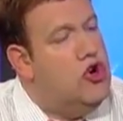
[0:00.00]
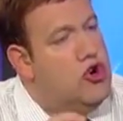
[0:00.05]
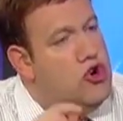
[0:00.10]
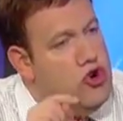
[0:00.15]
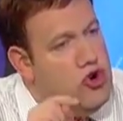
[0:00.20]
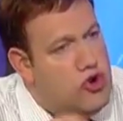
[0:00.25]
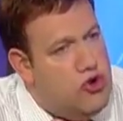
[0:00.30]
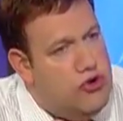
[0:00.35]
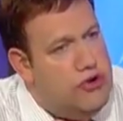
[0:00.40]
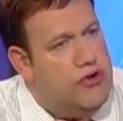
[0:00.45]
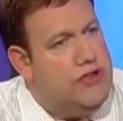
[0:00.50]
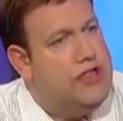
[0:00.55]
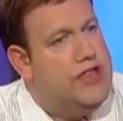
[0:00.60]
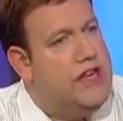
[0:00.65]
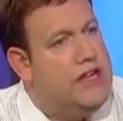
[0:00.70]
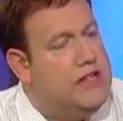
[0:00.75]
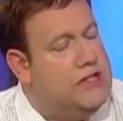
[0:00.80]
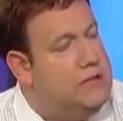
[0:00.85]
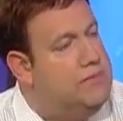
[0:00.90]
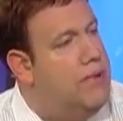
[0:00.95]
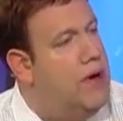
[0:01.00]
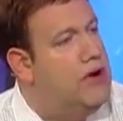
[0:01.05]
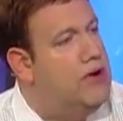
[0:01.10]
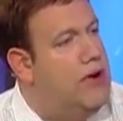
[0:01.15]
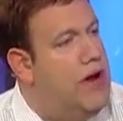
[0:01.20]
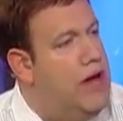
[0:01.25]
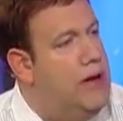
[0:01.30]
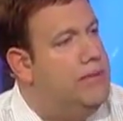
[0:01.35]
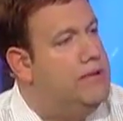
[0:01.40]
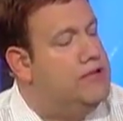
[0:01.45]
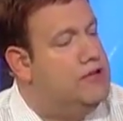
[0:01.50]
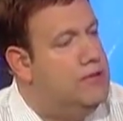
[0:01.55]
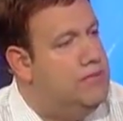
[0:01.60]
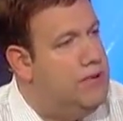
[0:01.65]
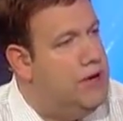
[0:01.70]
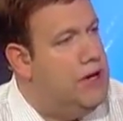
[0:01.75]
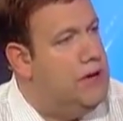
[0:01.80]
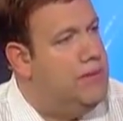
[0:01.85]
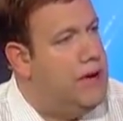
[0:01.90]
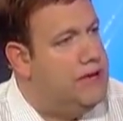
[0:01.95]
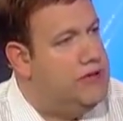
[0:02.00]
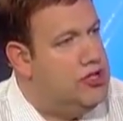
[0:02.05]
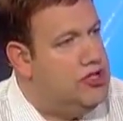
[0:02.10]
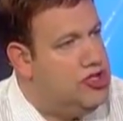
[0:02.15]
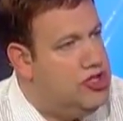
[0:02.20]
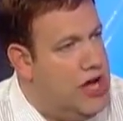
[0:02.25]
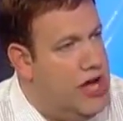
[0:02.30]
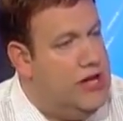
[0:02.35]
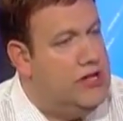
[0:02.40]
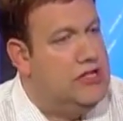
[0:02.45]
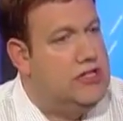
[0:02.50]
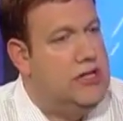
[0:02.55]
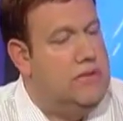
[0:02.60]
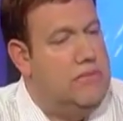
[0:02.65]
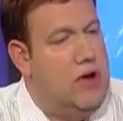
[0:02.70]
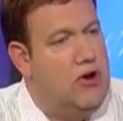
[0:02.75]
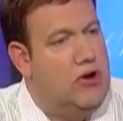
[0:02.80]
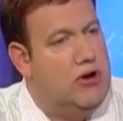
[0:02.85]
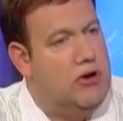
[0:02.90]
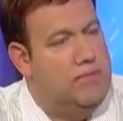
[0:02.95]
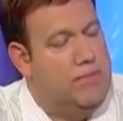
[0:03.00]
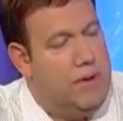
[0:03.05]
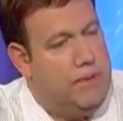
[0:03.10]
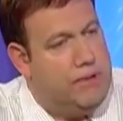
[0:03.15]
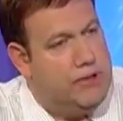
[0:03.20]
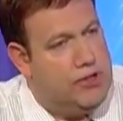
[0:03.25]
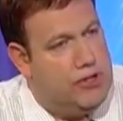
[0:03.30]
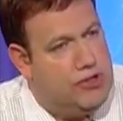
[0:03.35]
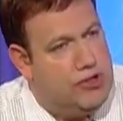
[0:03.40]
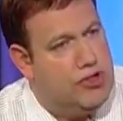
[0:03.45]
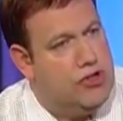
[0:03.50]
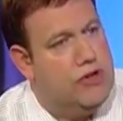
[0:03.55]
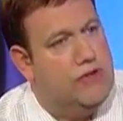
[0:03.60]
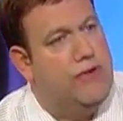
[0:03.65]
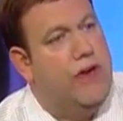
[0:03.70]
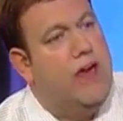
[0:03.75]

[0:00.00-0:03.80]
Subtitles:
Who do you think is better able to bring about the change the American people deserve